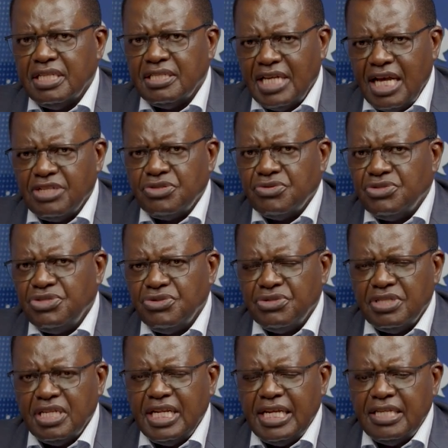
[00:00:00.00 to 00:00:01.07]
It's us who
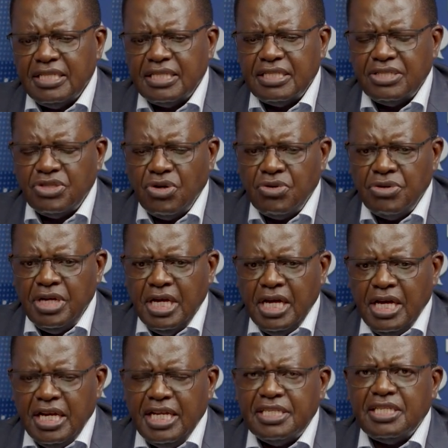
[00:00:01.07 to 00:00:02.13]
choose the leaders, so
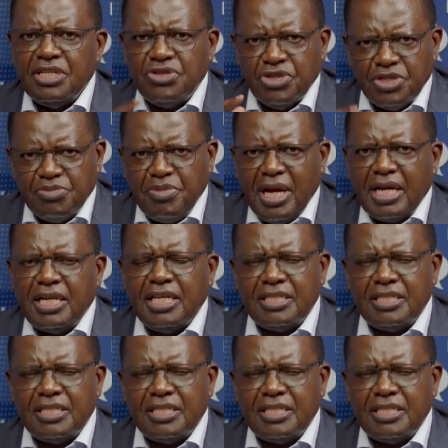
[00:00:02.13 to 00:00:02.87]
let's introspect.